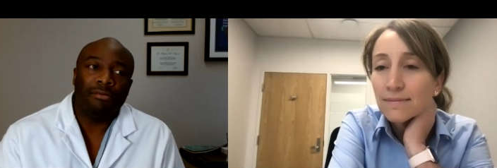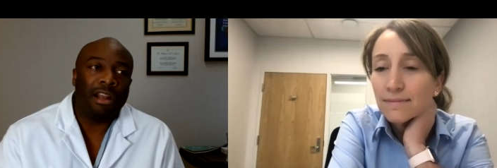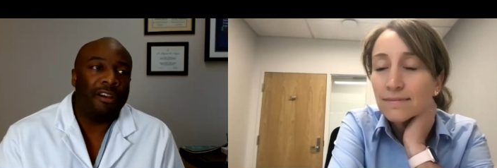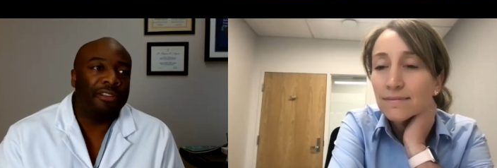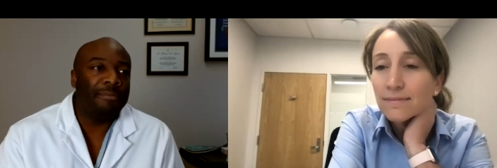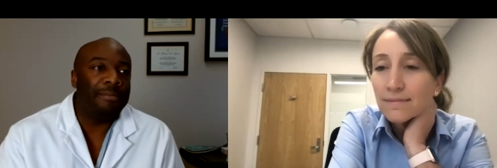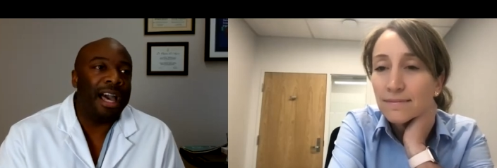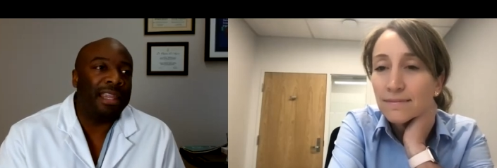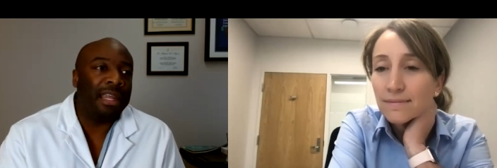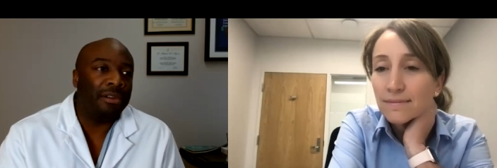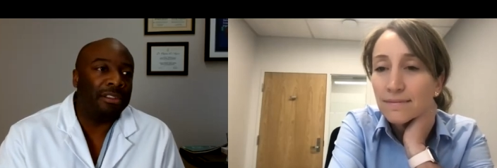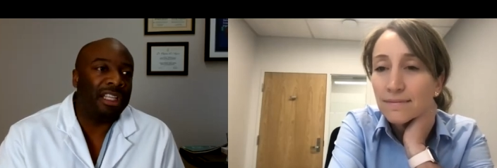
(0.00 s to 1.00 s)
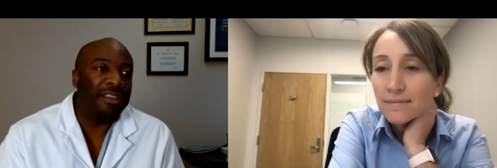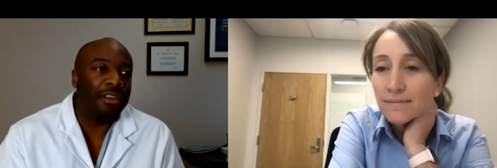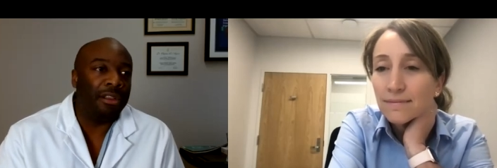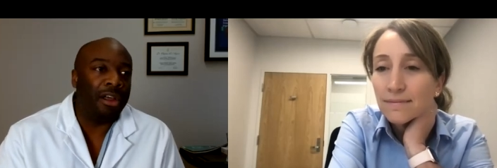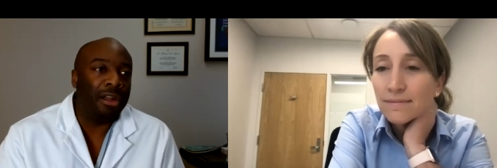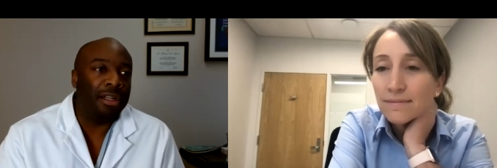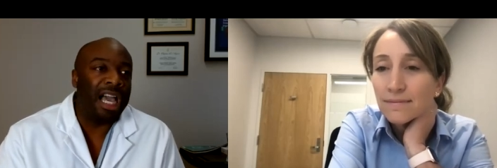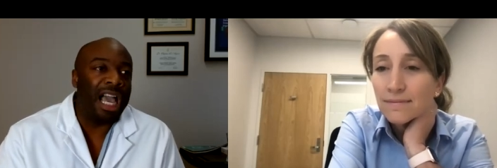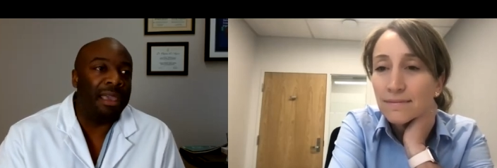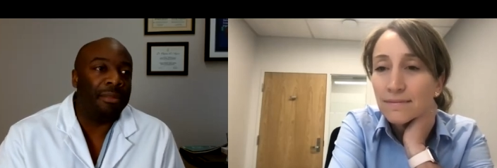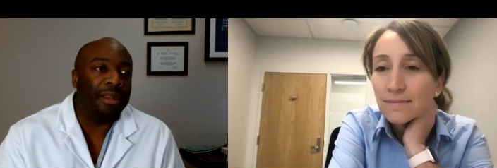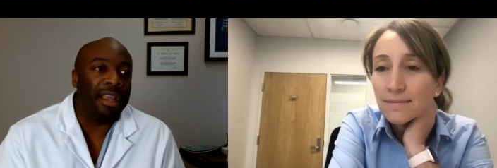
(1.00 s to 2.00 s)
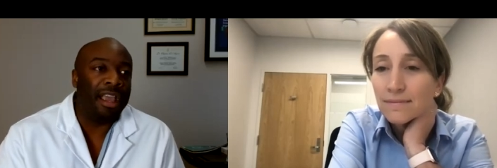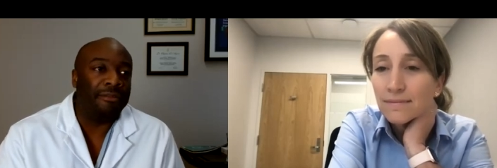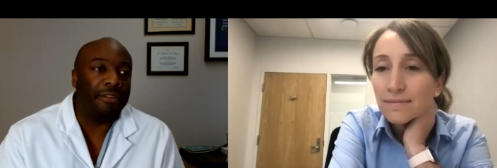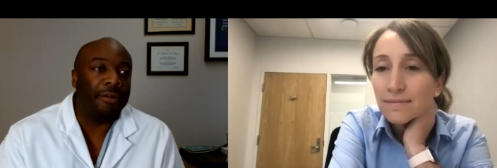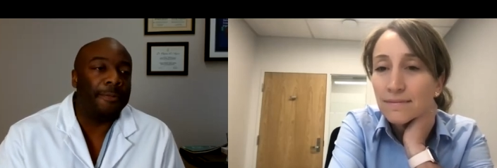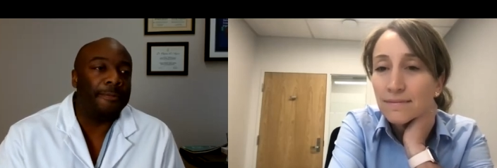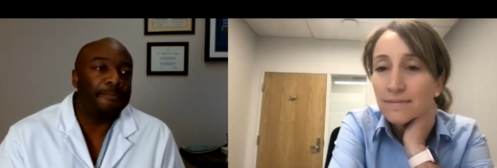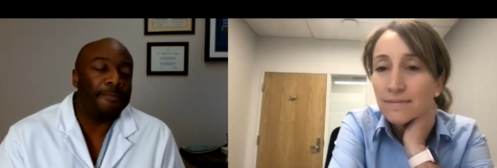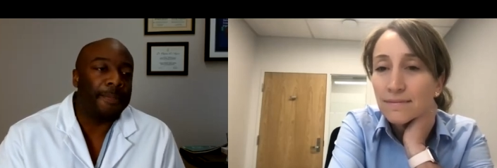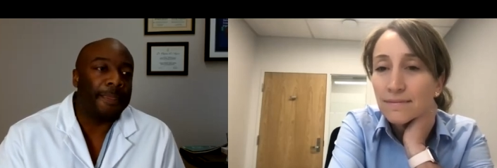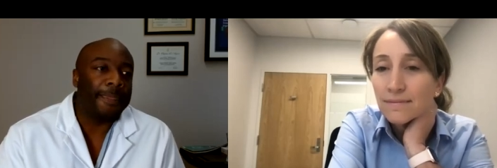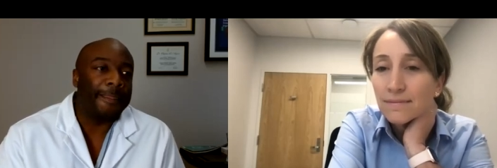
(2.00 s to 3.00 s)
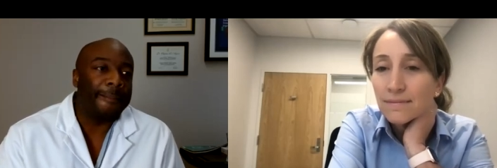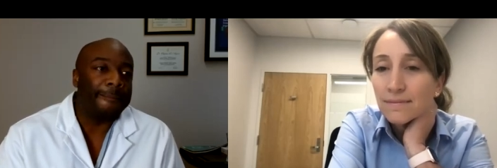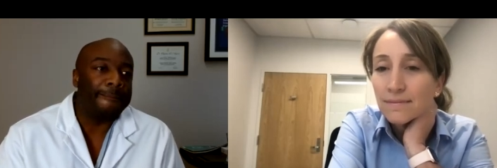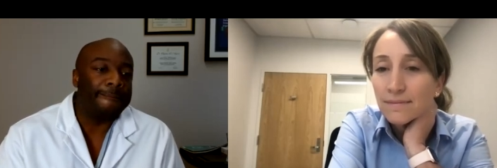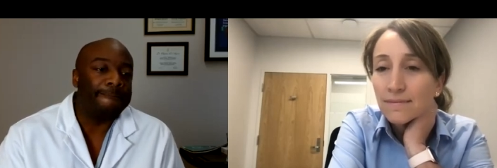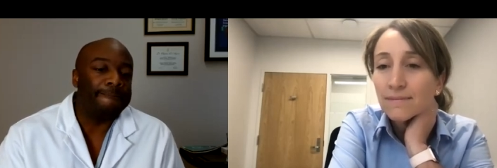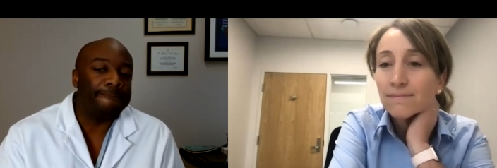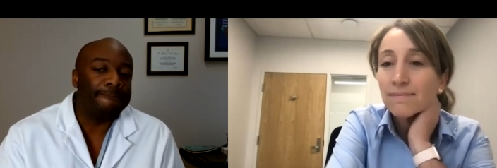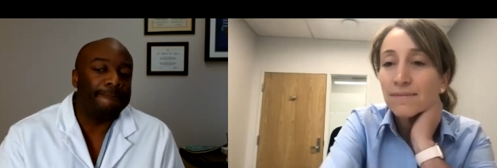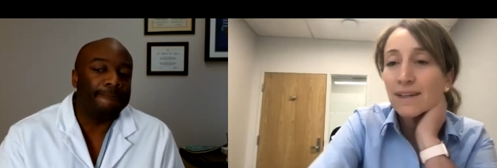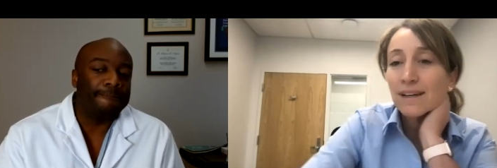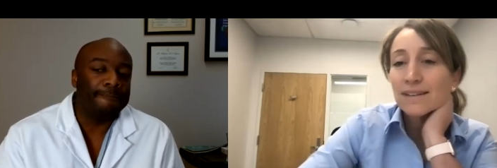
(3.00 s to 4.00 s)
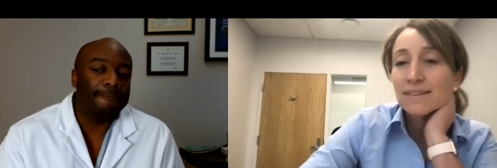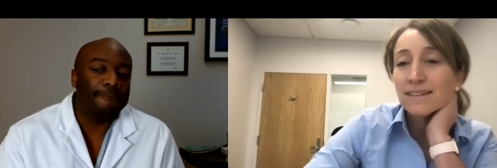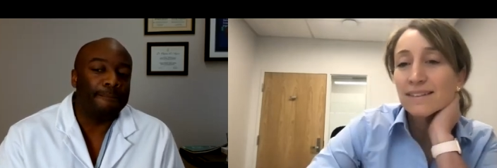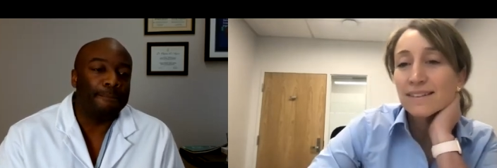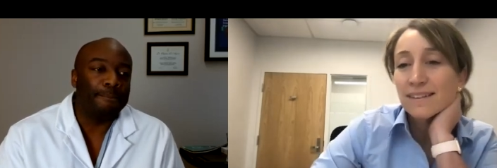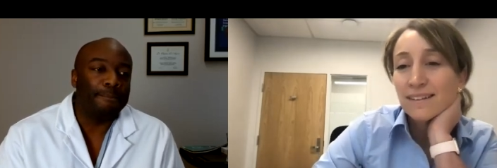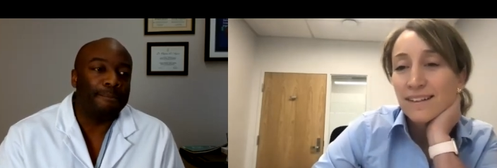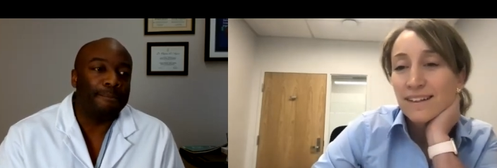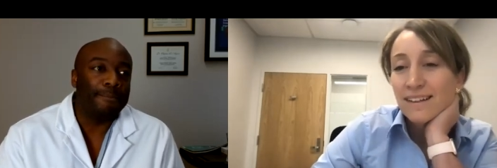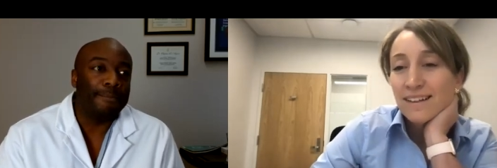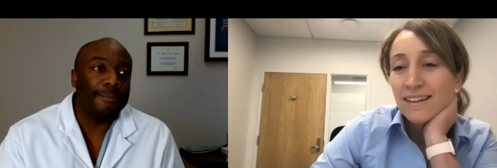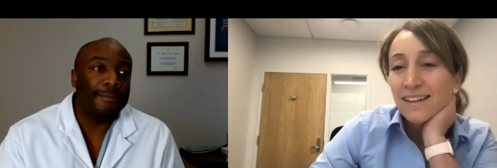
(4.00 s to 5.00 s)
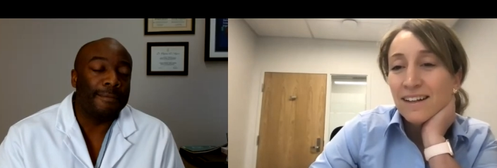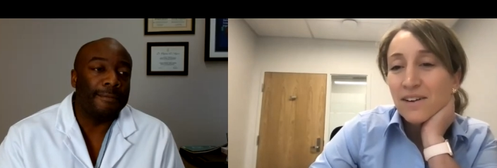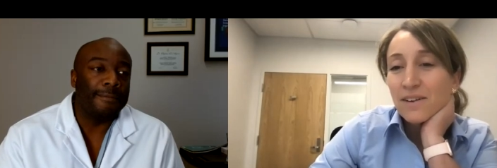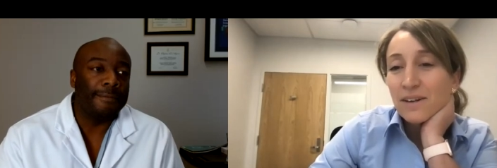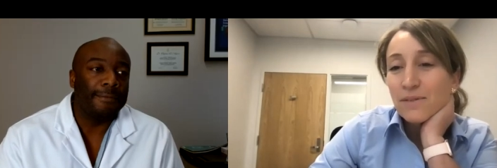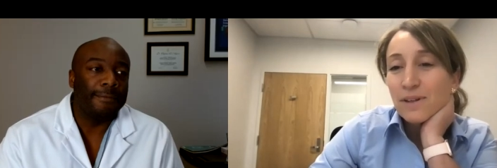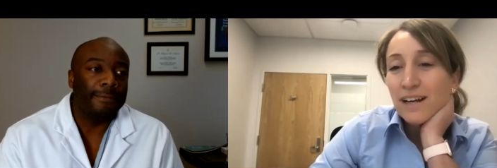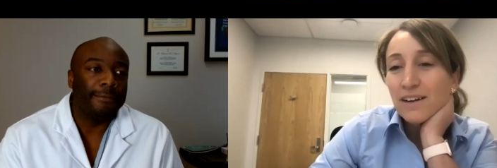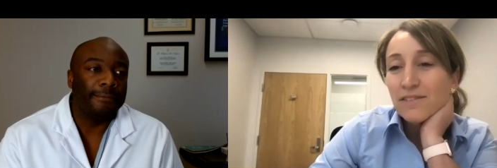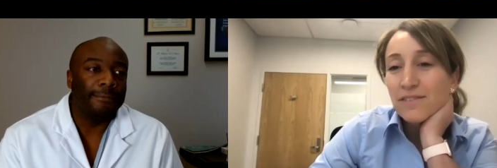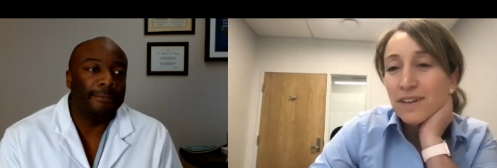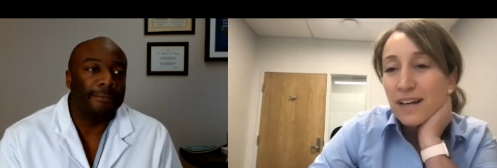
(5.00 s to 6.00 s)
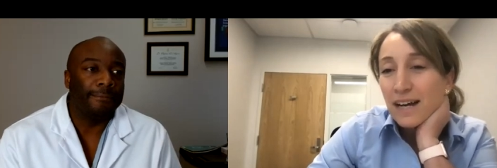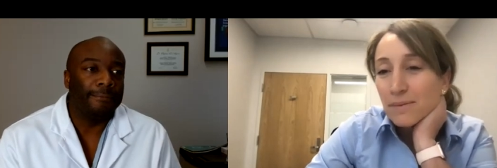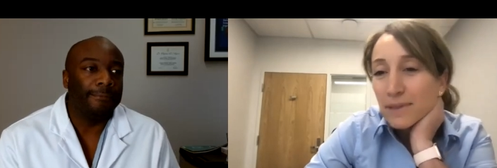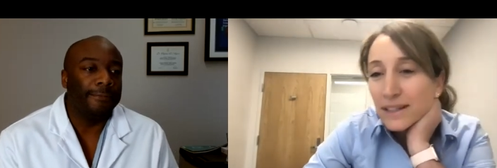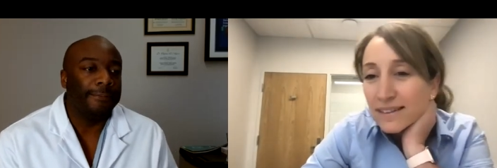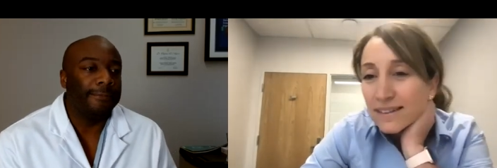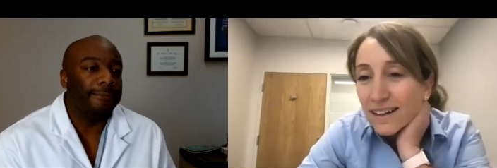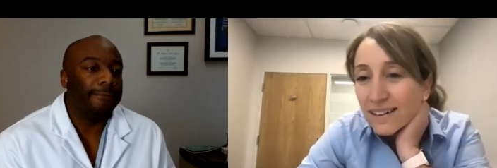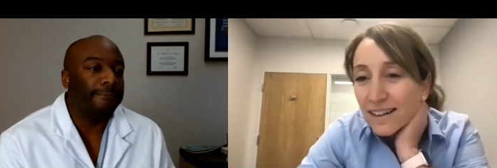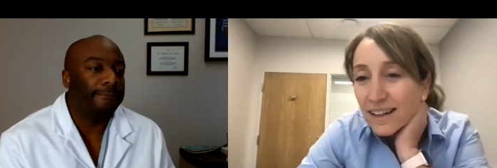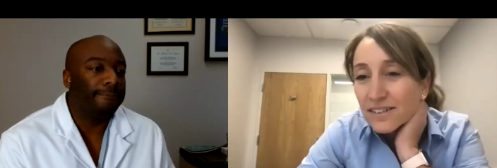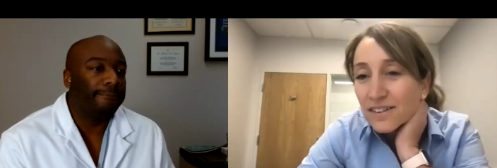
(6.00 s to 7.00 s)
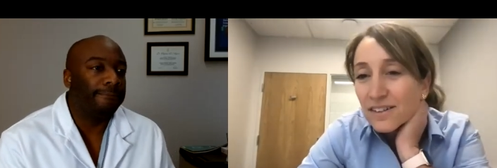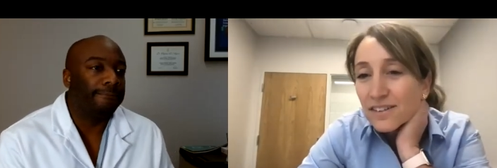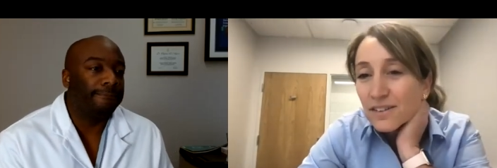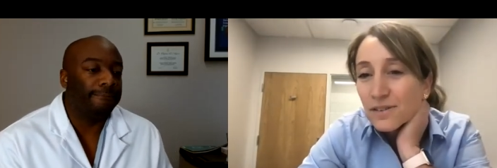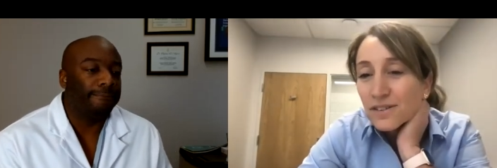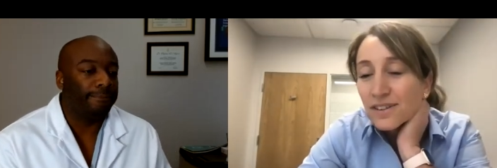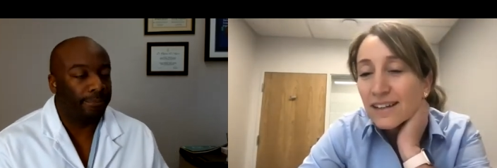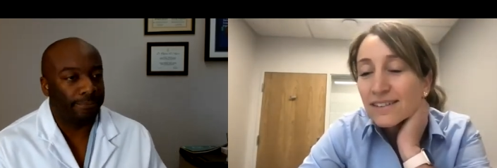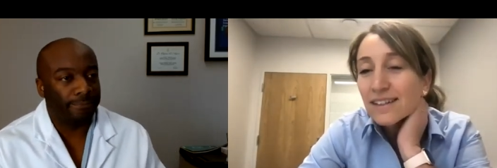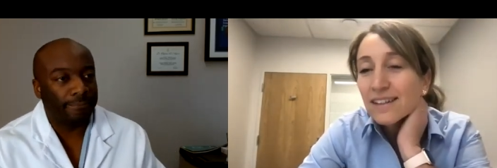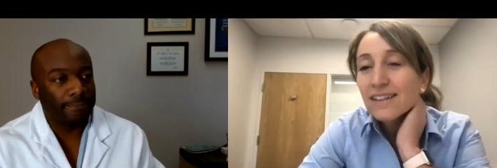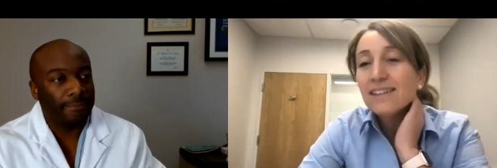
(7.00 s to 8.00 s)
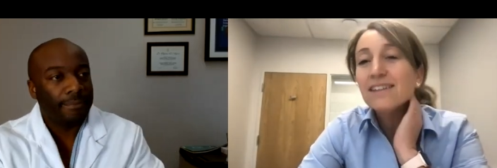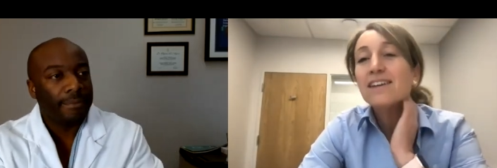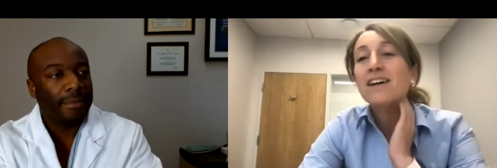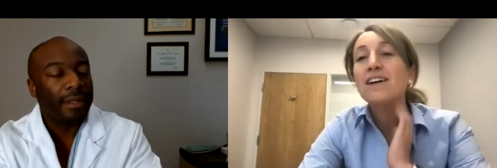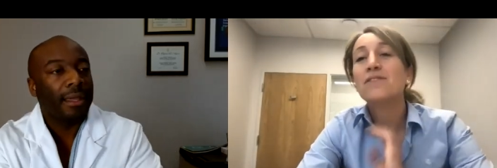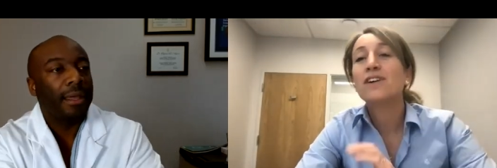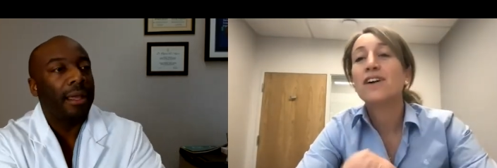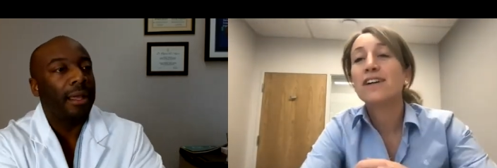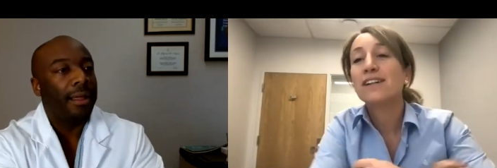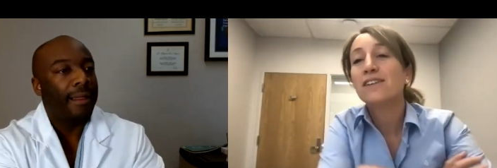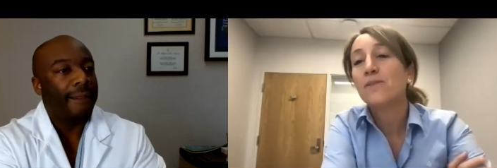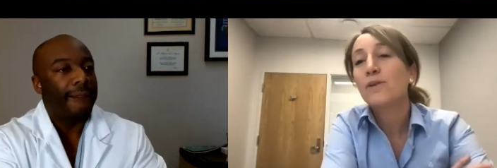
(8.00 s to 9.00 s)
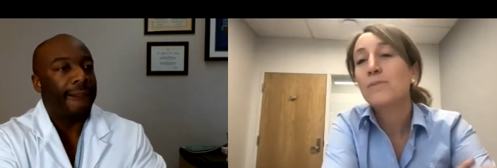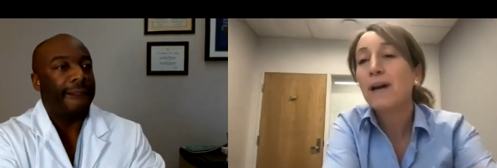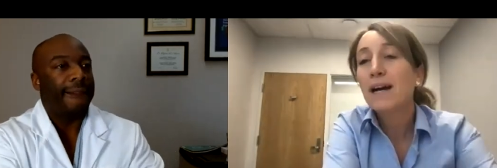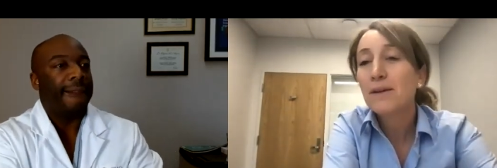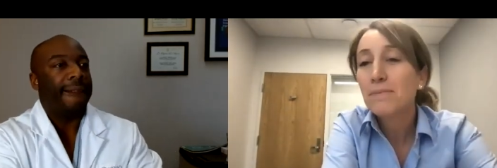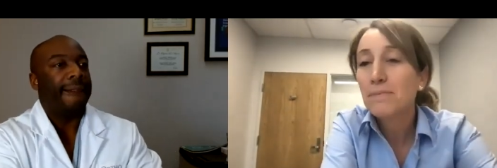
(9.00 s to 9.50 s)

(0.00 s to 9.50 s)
Speaker 1: right off the bat, that'll save you a lot of time and effort.
Speaker 2: Mm-hmm. Excellent. Okay, we have Ahmed uh, Nasser who is asking uh, regarding lower back